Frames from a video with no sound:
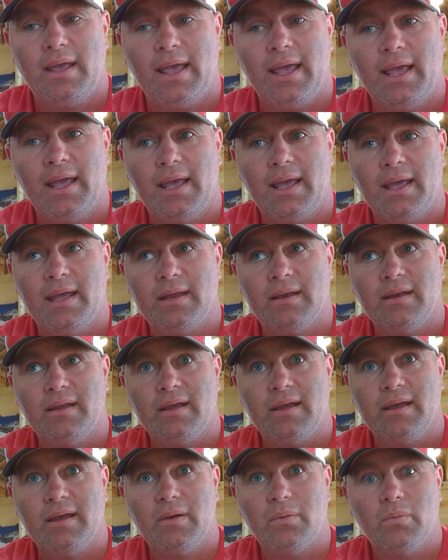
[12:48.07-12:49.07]
and
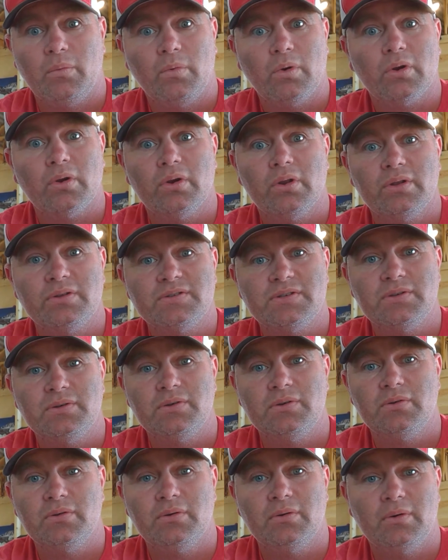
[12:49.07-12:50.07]
we're going to
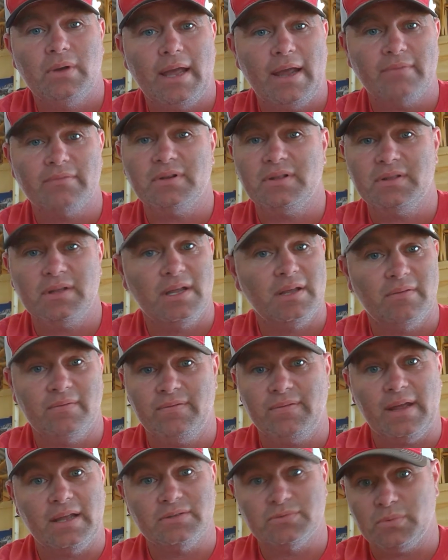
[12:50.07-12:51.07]
do everything in
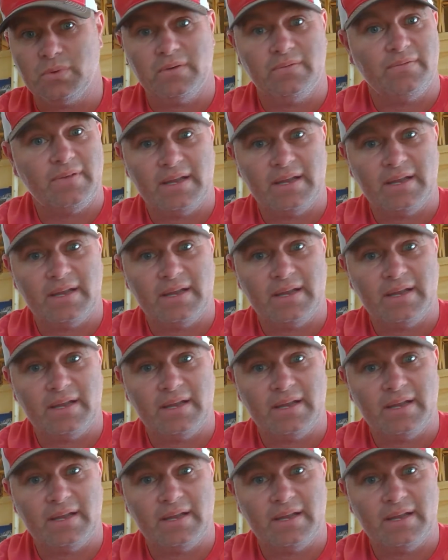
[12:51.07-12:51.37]
phase 1,